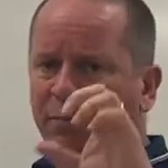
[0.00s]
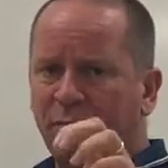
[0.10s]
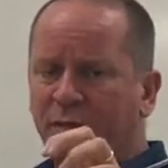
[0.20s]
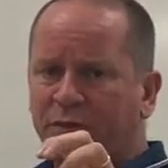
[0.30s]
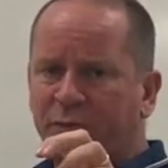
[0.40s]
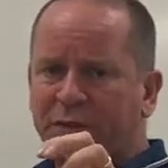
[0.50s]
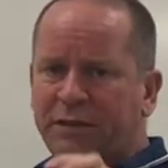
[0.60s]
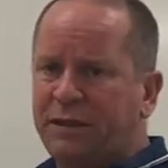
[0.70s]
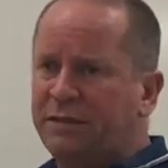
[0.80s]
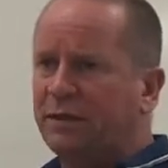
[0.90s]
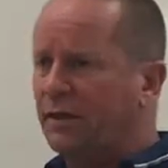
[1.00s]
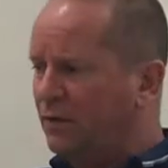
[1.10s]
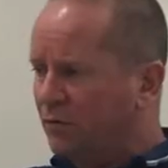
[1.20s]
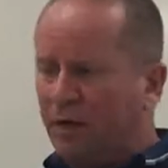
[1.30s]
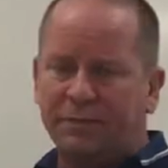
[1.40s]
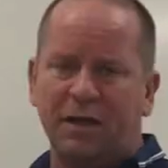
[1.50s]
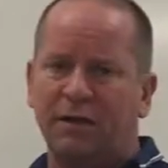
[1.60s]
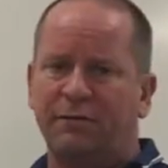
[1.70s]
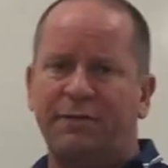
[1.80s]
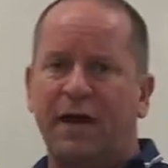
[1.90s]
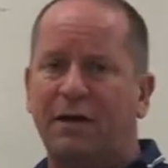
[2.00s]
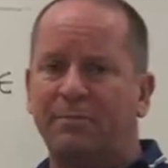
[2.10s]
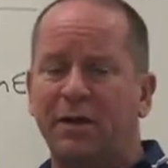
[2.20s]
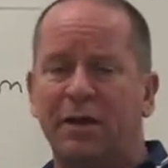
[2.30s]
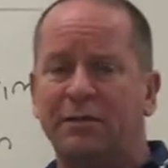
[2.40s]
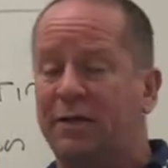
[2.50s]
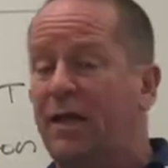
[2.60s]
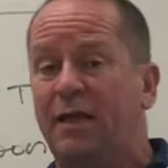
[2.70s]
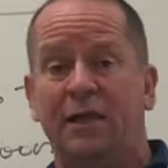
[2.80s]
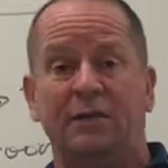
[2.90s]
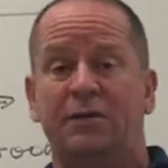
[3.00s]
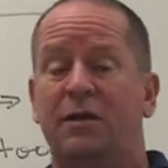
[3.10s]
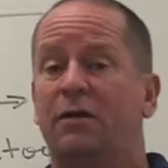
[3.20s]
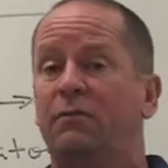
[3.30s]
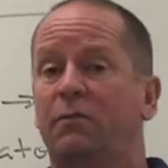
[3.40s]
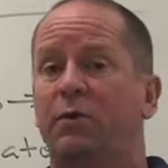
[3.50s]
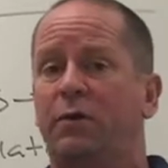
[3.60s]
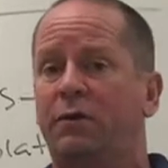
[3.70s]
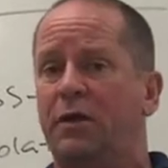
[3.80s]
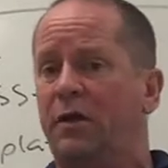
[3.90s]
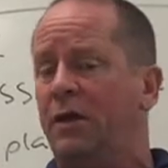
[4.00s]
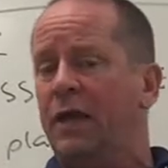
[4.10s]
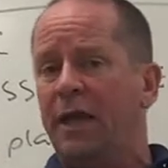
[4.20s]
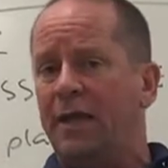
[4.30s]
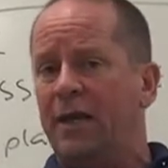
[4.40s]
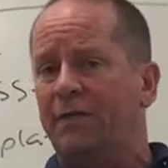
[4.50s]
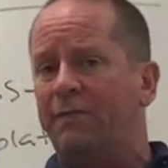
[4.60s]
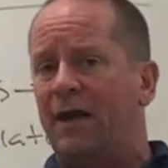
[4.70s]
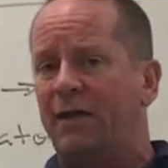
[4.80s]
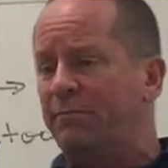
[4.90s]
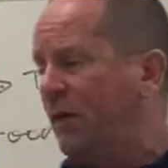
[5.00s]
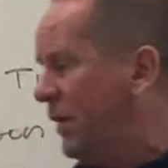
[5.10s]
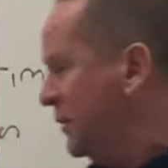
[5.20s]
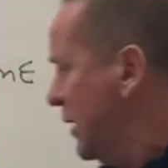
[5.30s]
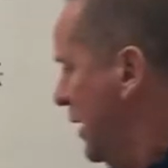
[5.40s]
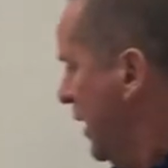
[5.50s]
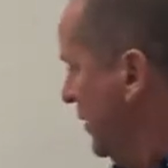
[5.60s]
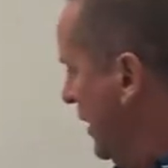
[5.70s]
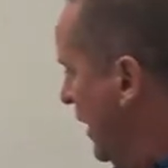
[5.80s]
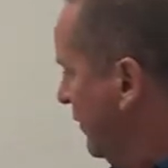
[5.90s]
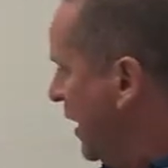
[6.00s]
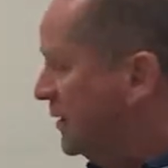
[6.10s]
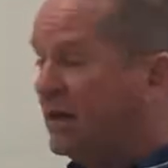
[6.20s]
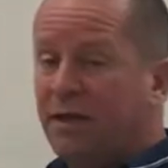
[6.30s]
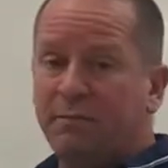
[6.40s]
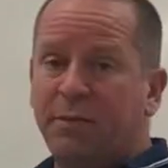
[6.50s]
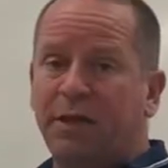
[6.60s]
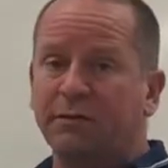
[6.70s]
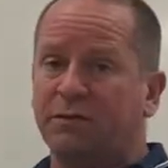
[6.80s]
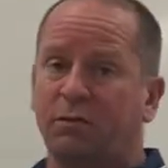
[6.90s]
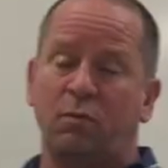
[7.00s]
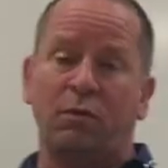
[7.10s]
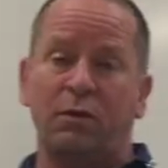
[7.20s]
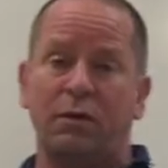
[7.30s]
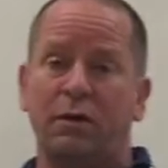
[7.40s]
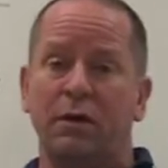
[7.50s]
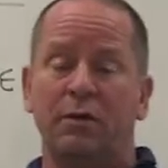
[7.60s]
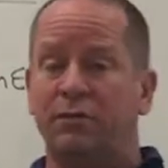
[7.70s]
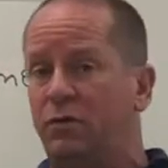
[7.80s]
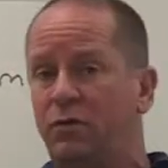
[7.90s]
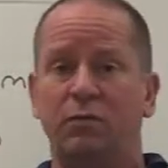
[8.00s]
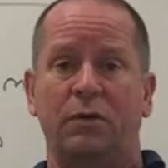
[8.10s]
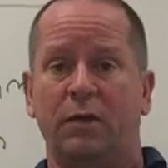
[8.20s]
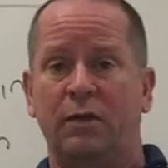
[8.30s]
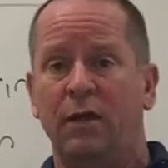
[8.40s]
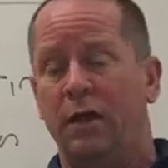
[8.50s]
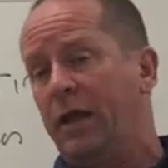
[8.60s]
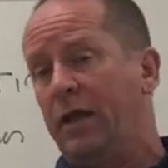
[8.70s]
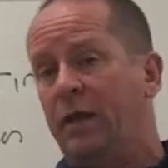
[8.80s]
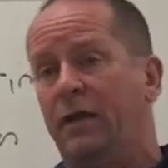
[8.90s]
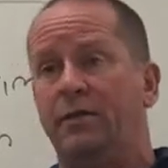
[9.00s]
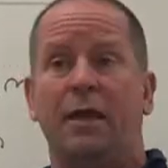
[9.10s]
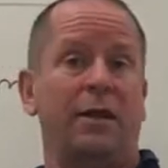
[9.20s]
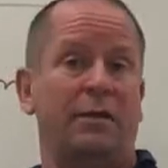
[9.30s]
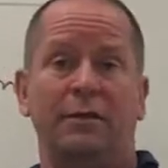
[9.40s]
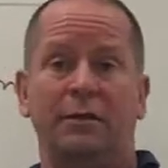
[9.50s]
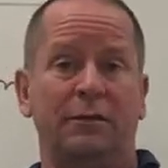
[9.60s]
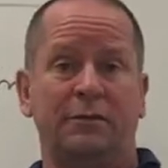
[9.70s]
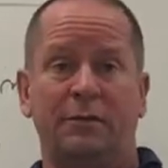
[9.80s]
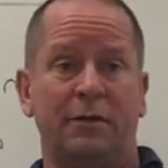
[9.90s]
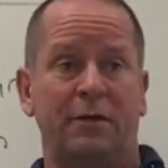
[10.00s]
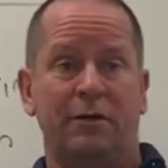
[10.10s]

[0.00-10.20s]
but once we teach it, it drops down to 5 minutes, and they get a ton of work done in that 5 minutes. And then I've got 10 minutes to work the unit. And that is,